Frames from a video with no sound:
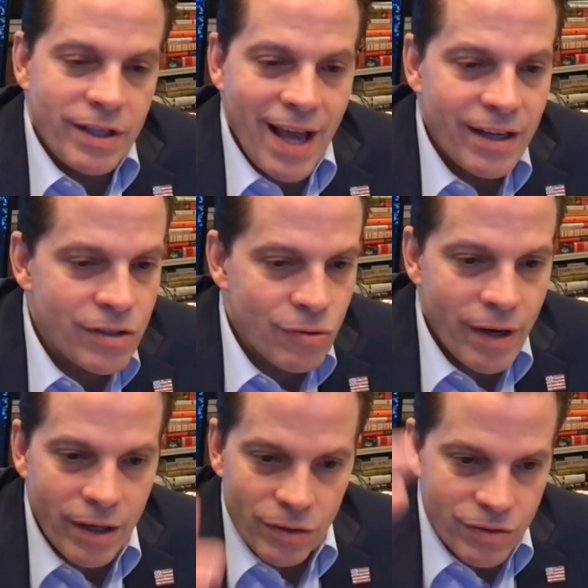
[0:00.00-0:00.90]

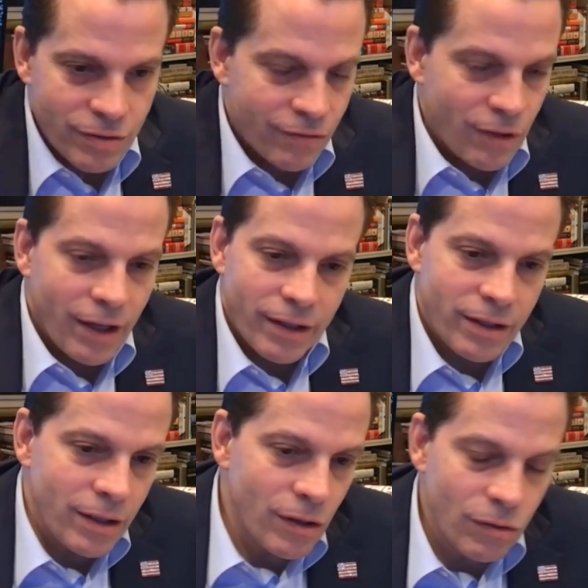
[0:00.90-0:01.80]
entrails of
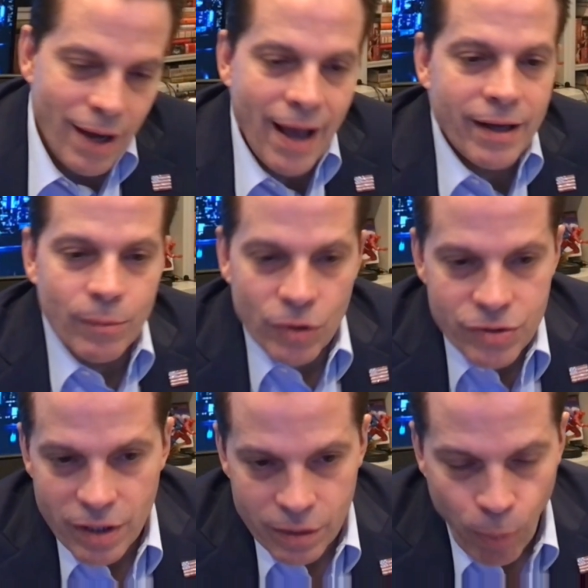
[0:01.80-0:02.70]
like,
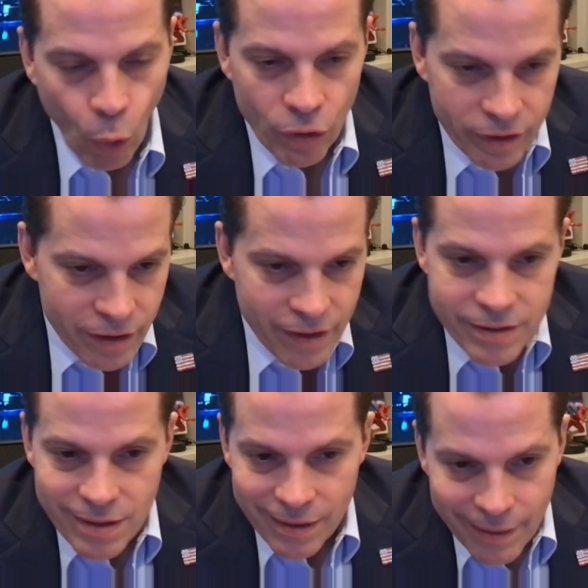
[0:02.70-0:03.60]
animals like pork and
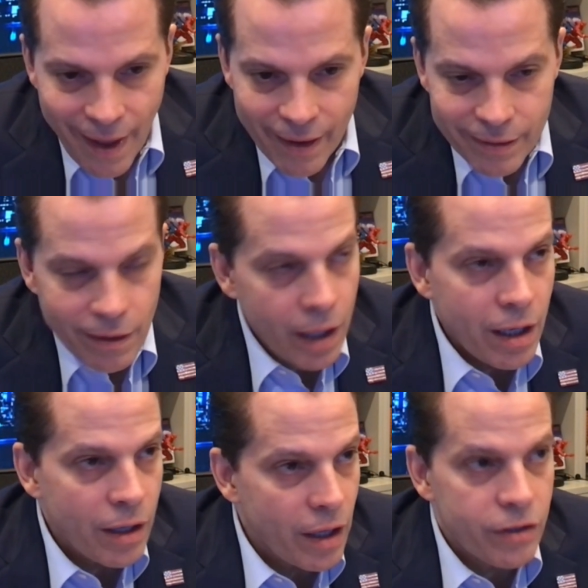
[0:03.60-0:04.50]
things like that.
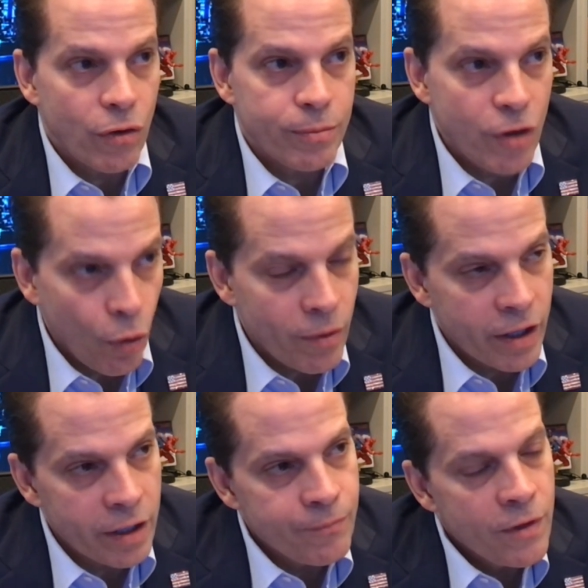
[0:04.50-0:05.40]
And I grew up no
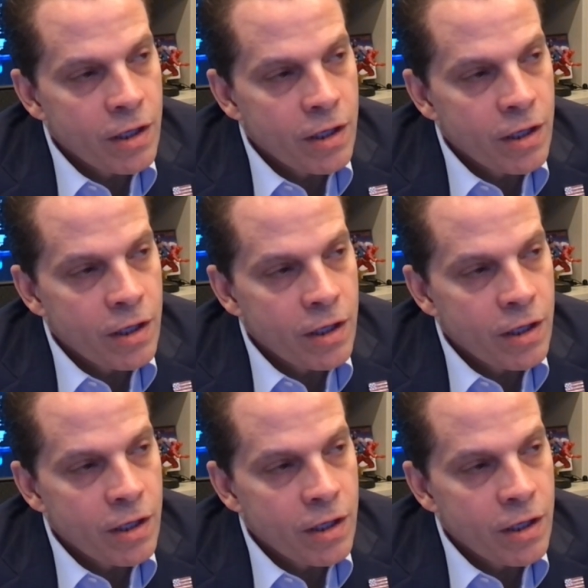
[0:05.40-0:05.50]
money.